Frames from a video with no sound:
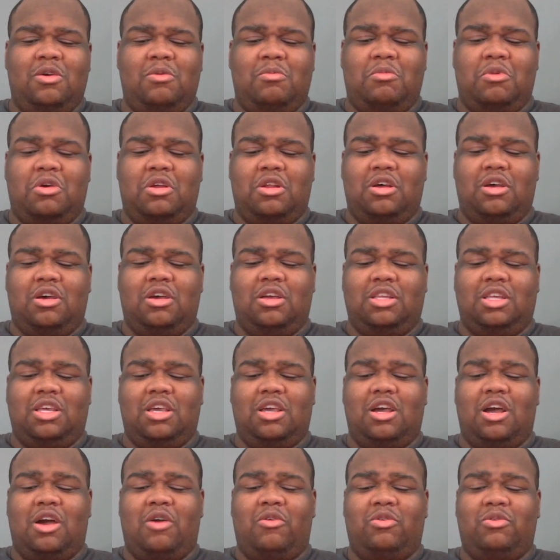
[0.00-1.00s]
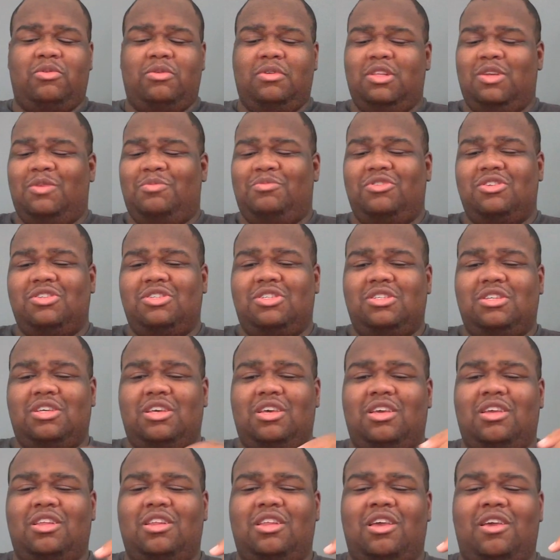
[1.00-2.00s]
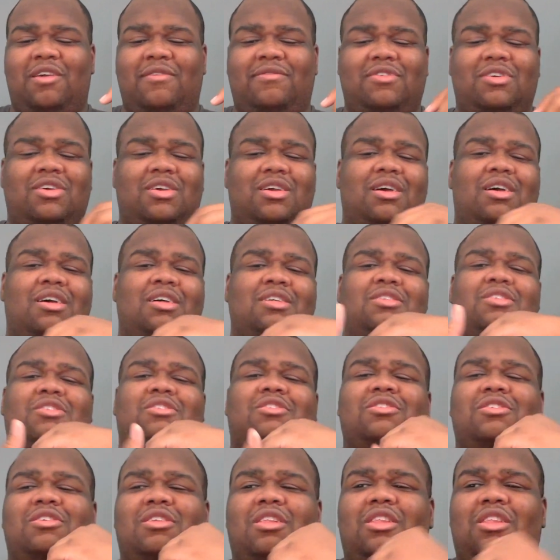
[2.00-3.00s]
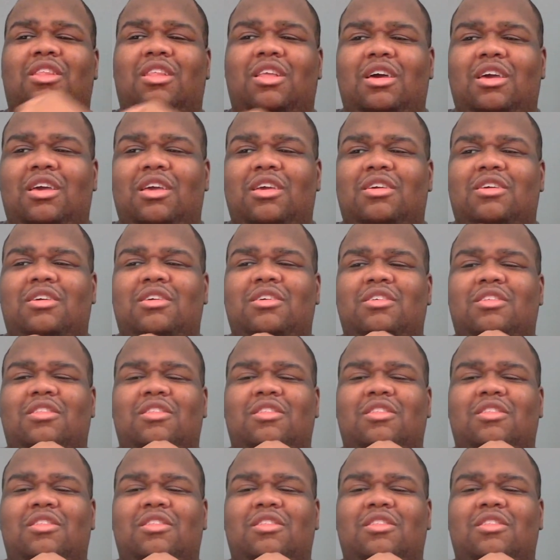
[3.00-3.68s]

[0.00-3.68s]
But uh, yeah, I would really appreciate if you guys could like